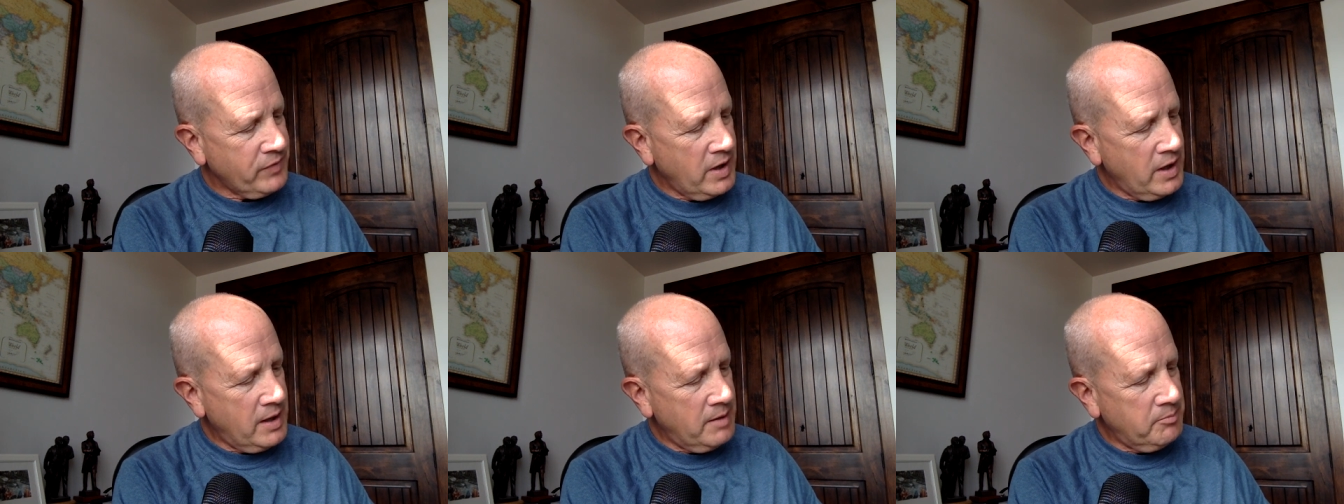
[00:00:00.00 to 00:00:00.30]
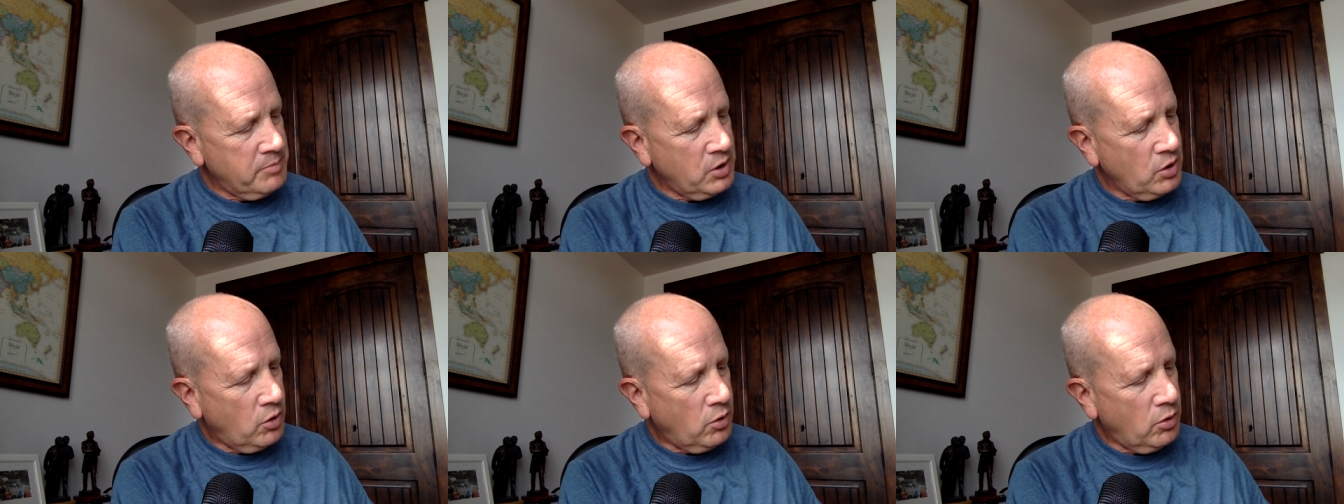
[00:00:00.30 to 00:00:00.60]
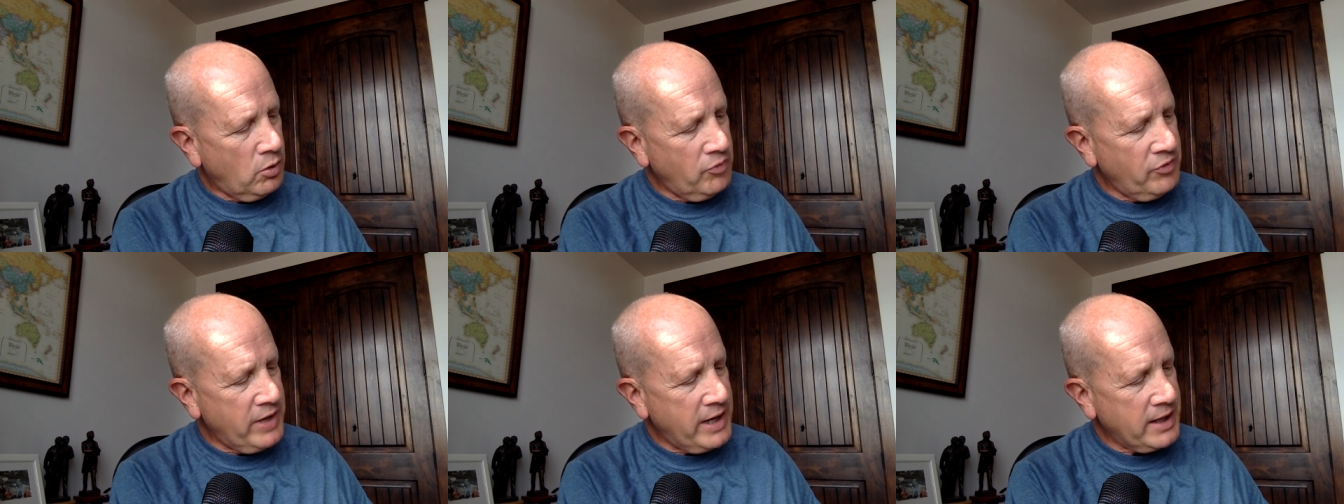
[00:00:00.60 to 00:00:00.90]
And
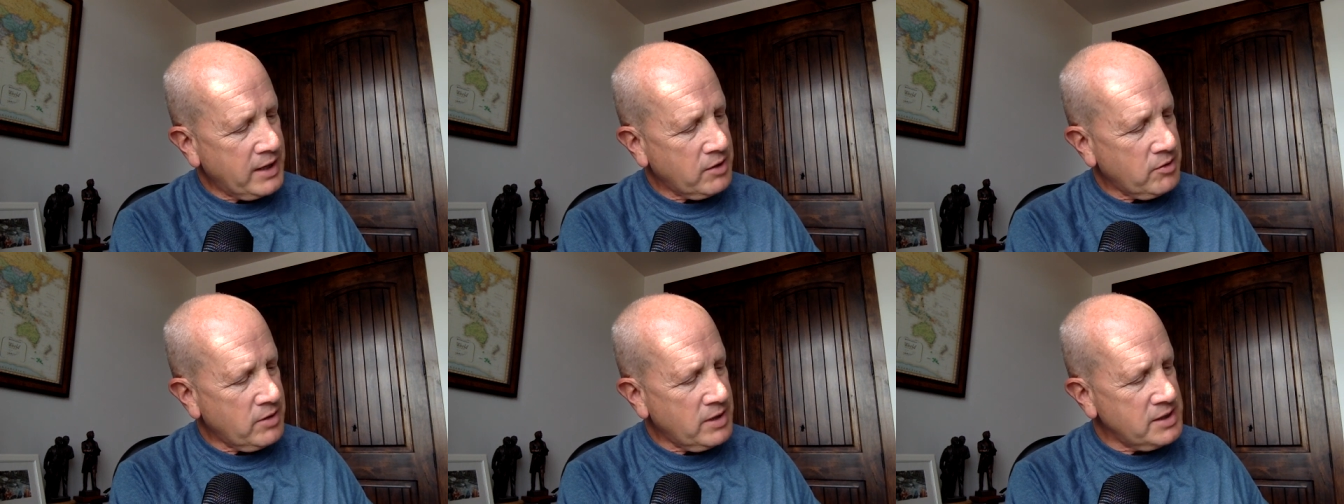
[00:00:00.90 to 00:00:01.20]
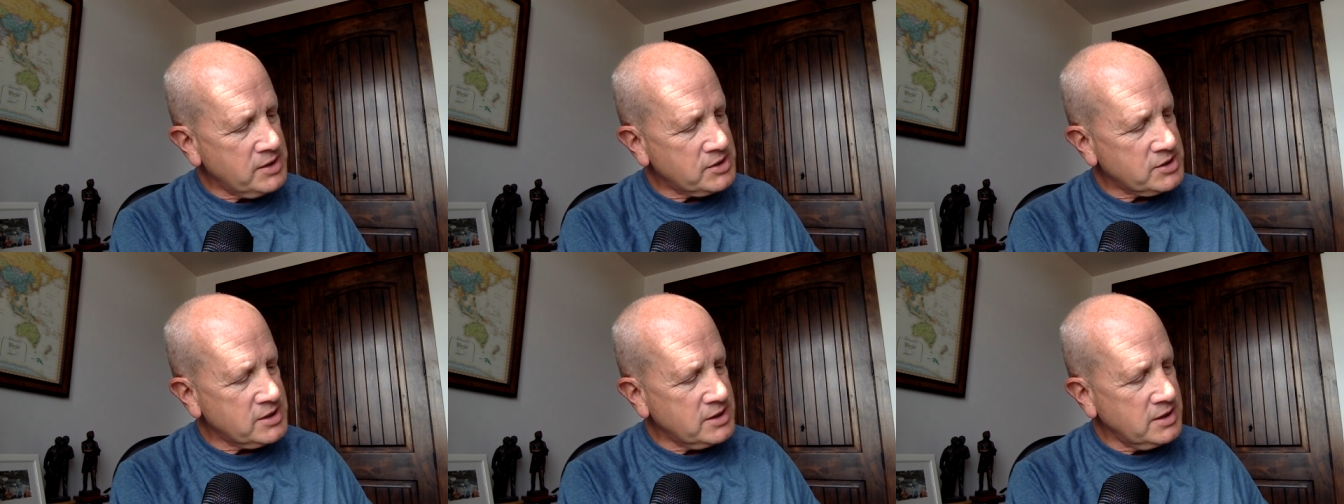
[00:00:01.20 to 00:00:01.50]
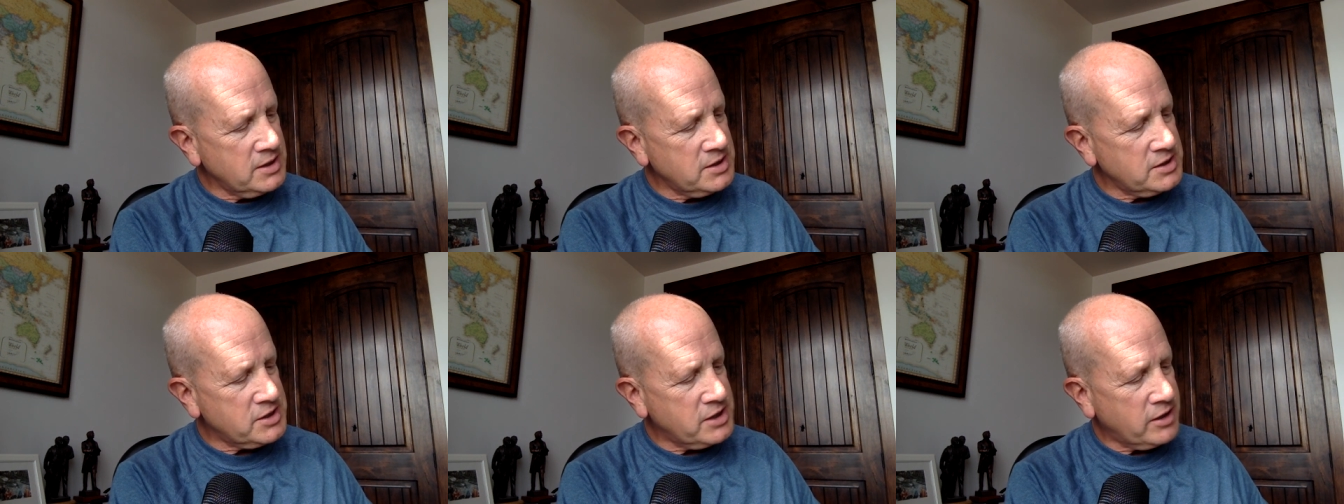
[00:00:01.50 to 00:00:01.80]
behold, that great
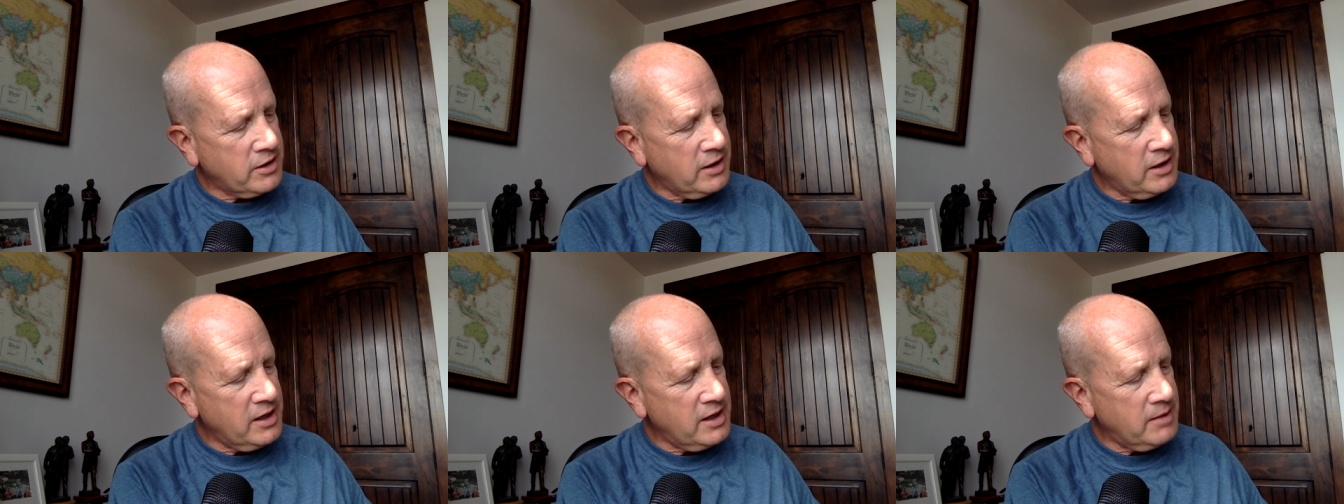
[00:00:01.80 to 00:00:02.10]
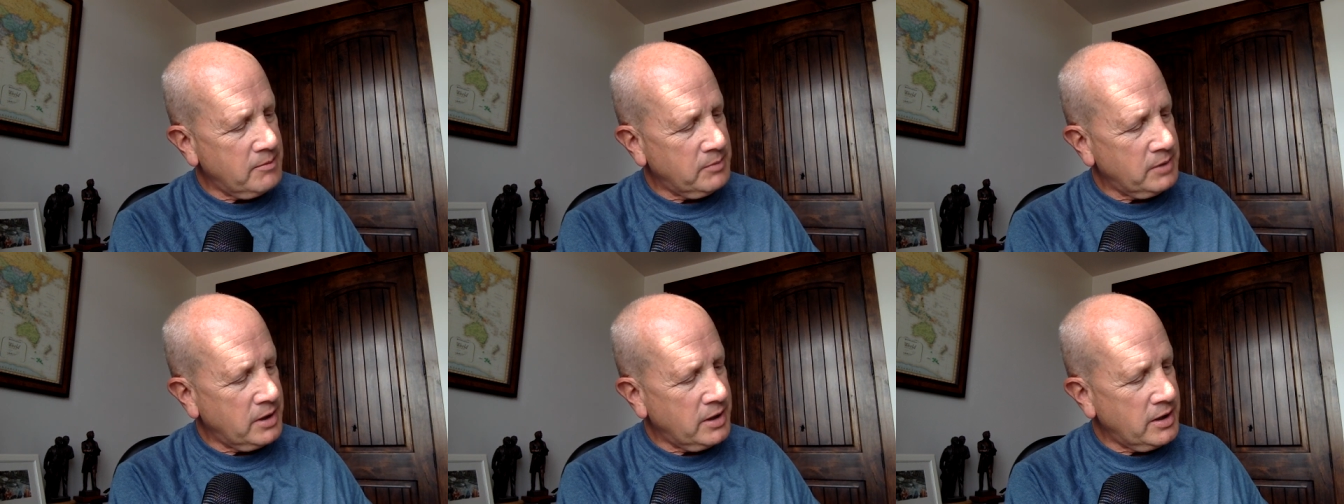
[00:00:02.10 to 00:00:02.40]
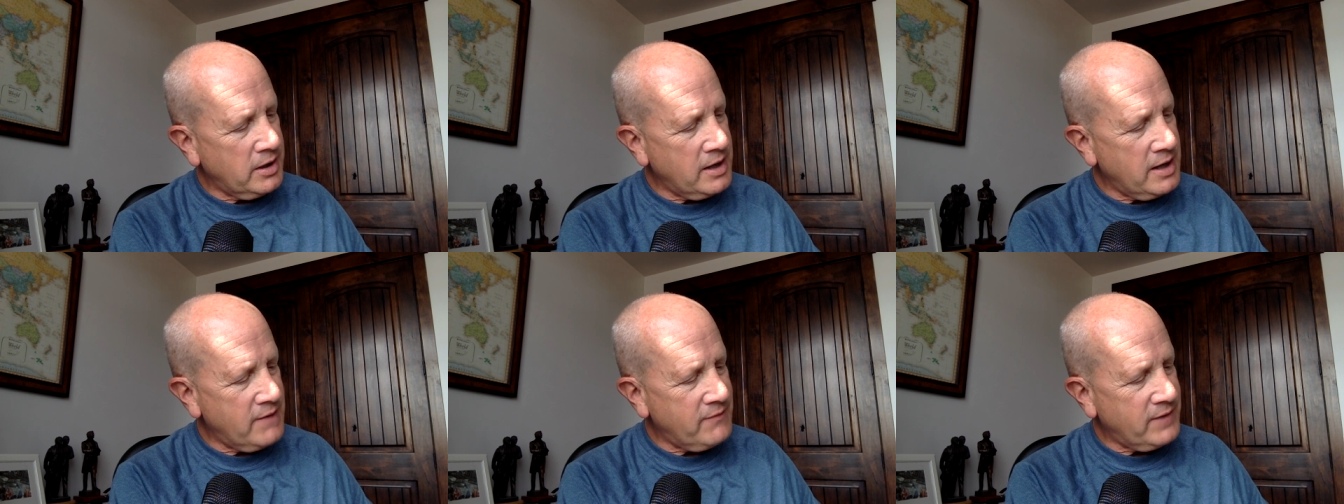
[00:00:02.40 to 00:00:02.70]
city
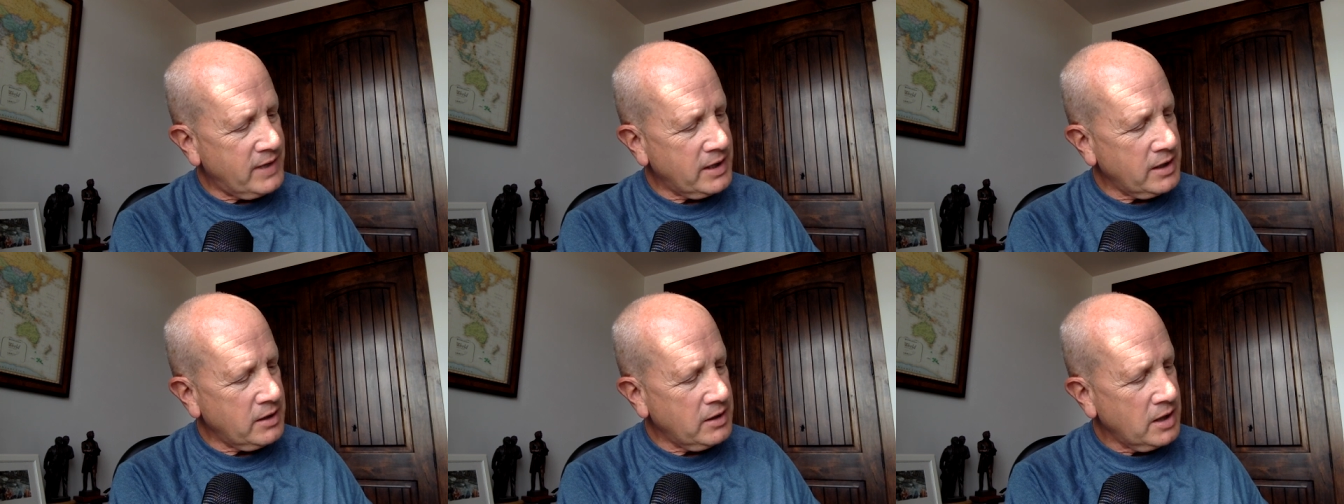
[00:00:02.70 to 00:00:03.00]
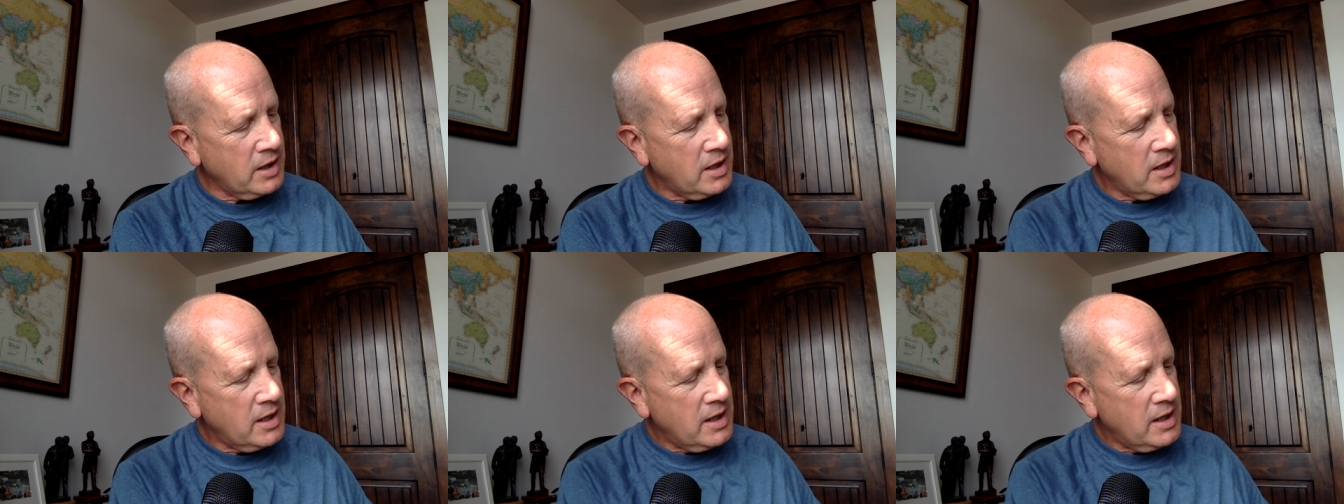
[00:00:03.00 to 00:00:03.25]
Zarahemla have I,